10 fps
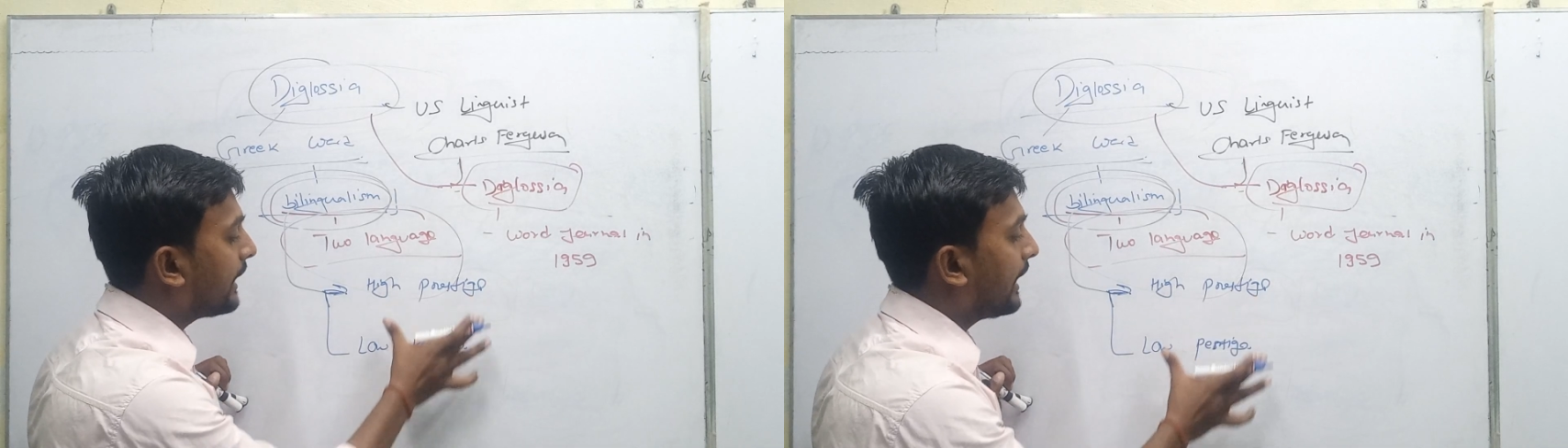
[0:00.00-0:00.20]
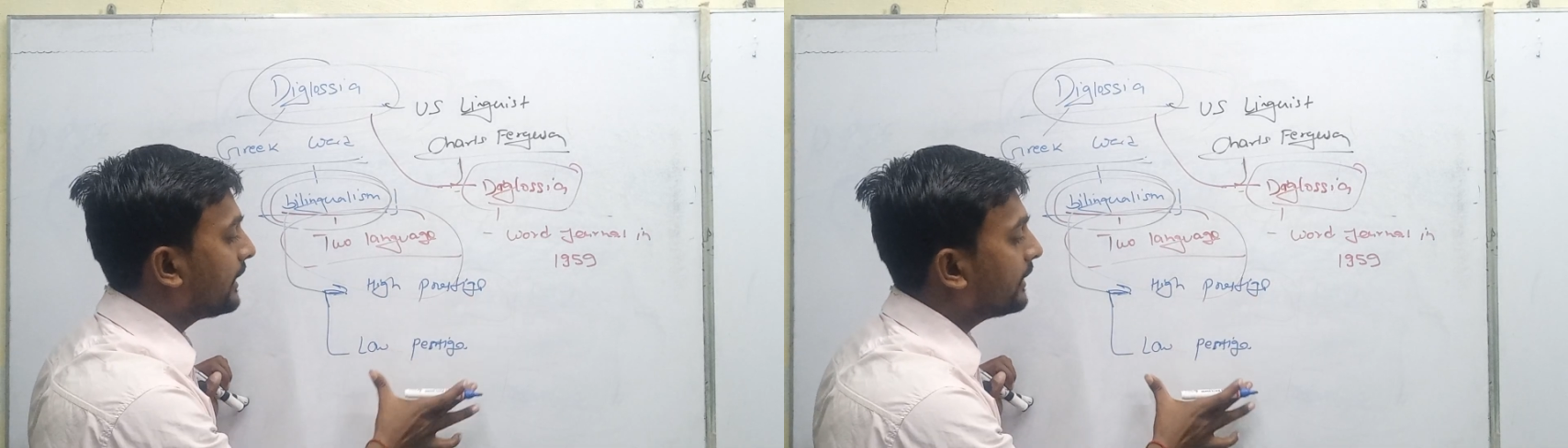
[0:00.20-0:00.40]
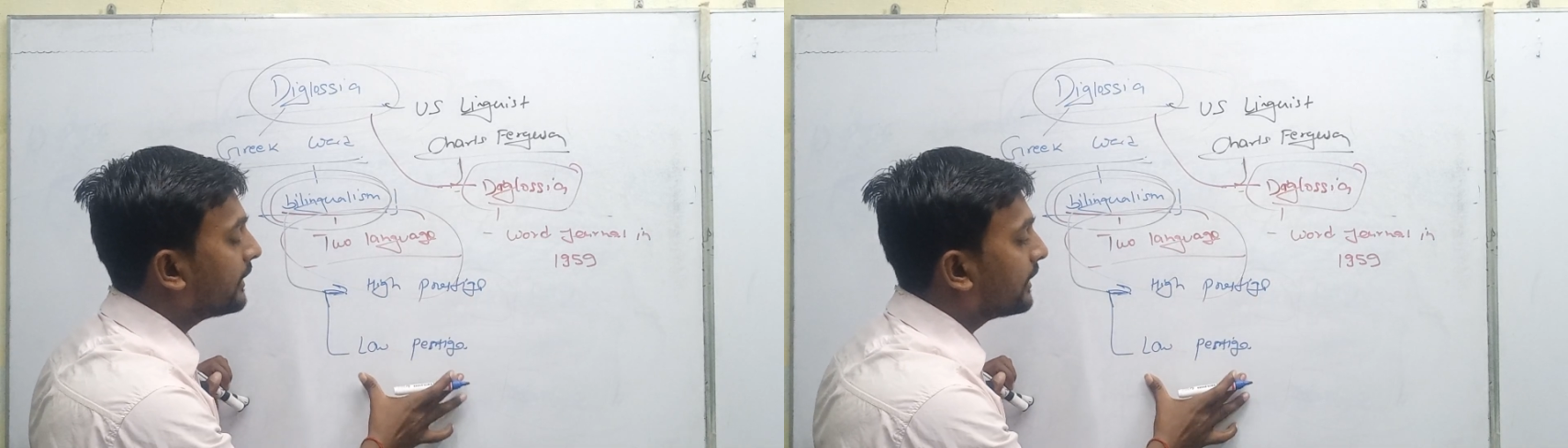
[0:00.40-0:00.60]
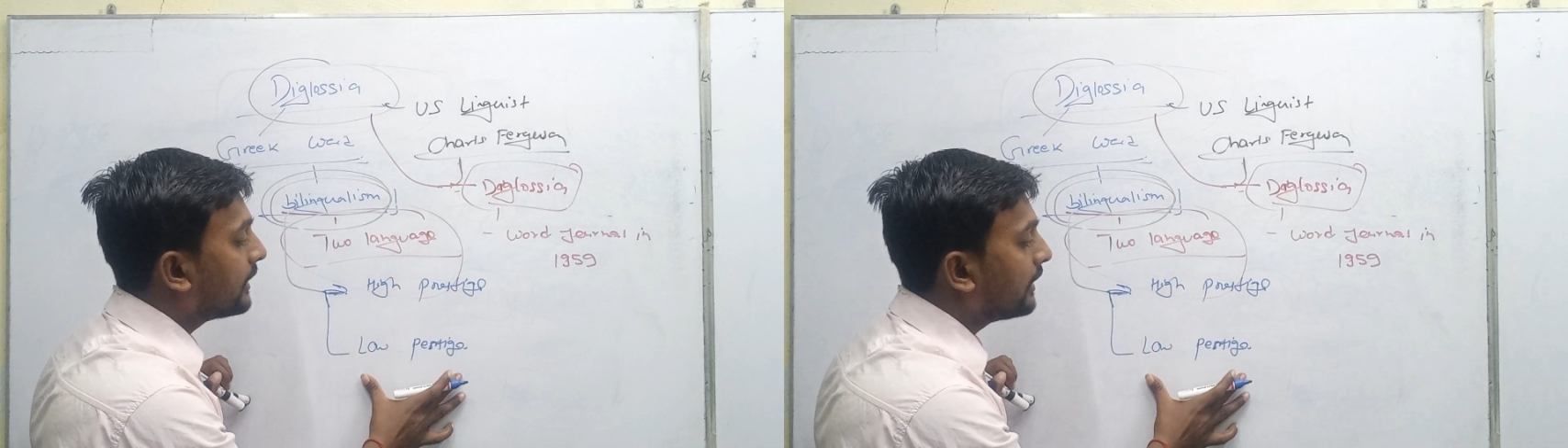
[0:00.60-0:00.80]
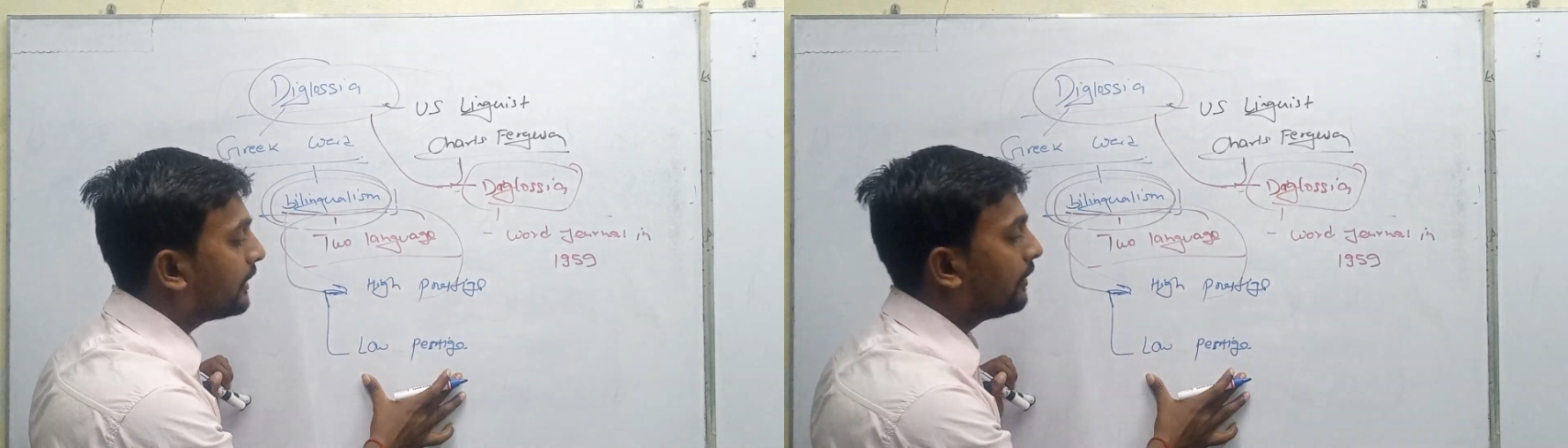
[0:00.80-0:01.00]
and
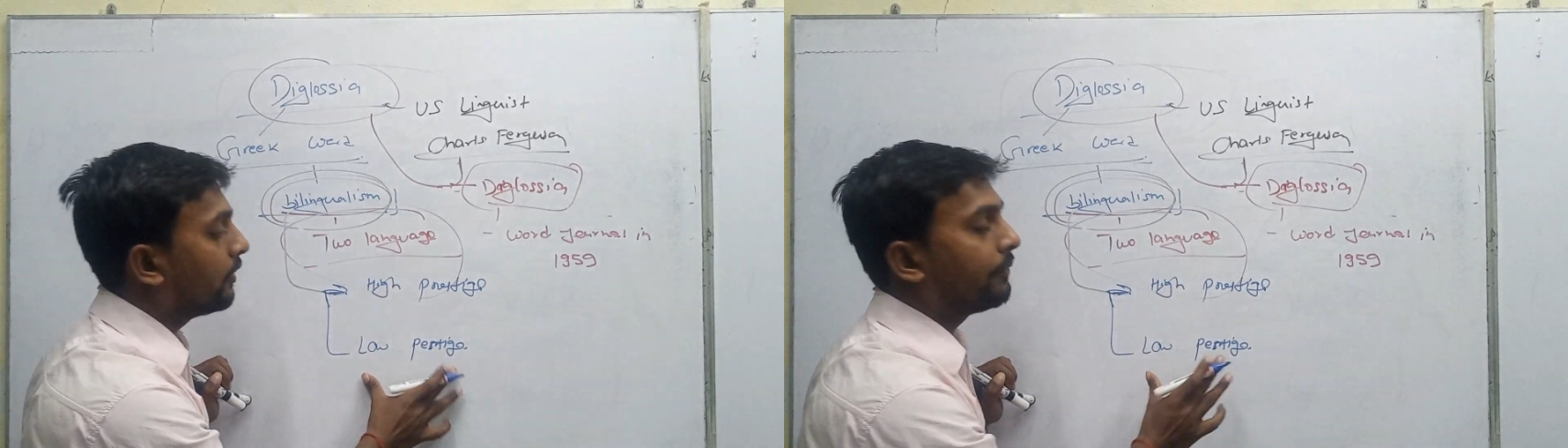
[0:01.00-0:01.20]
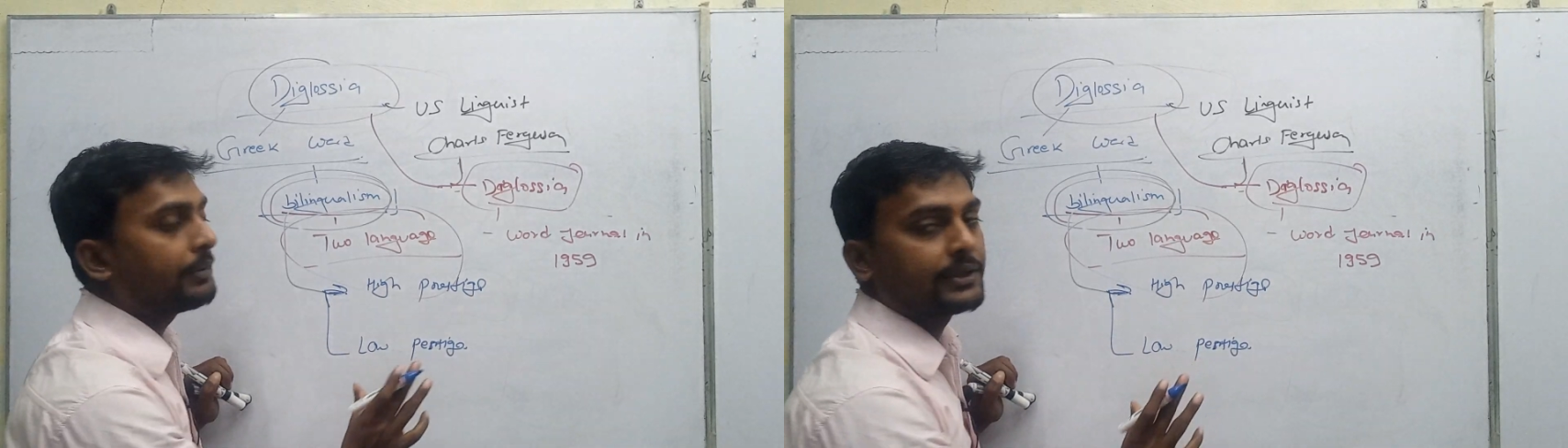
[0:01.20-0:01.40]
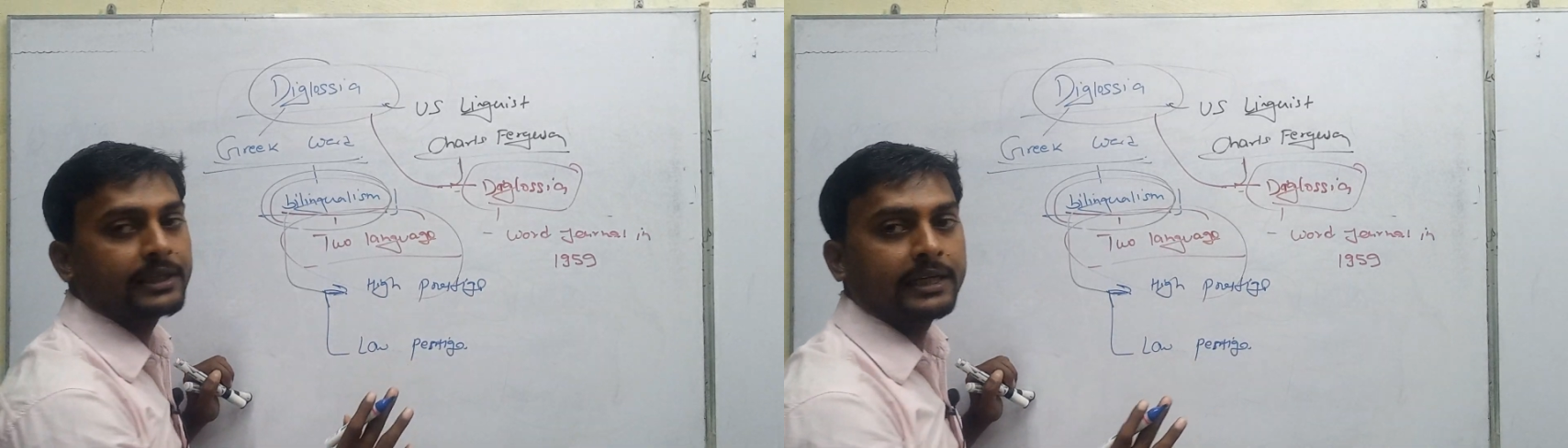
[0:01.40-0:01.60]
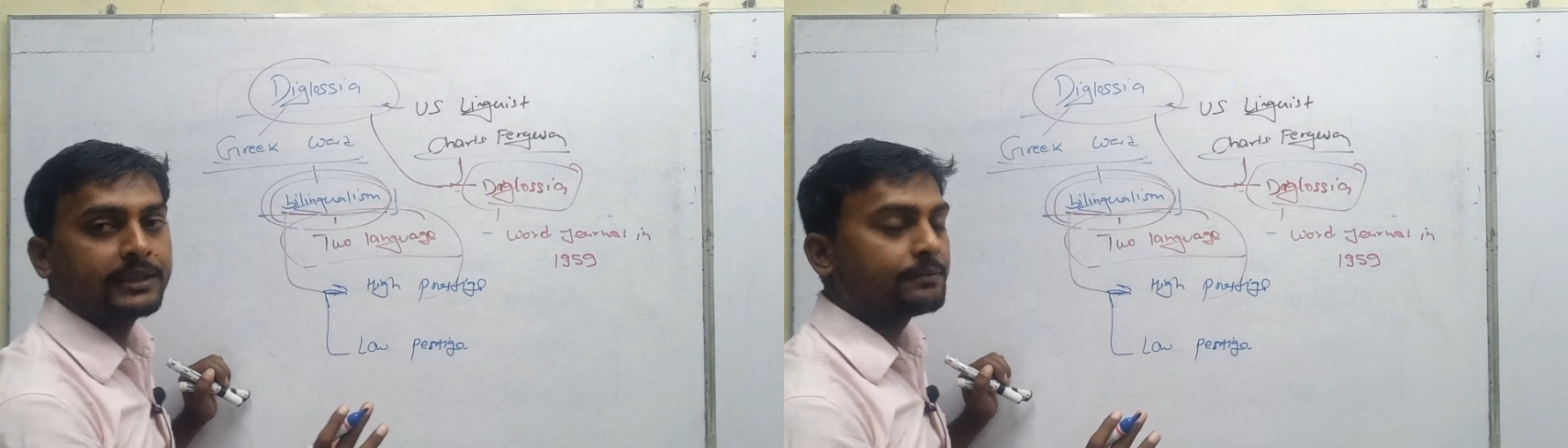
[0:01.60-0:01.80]
low prestige.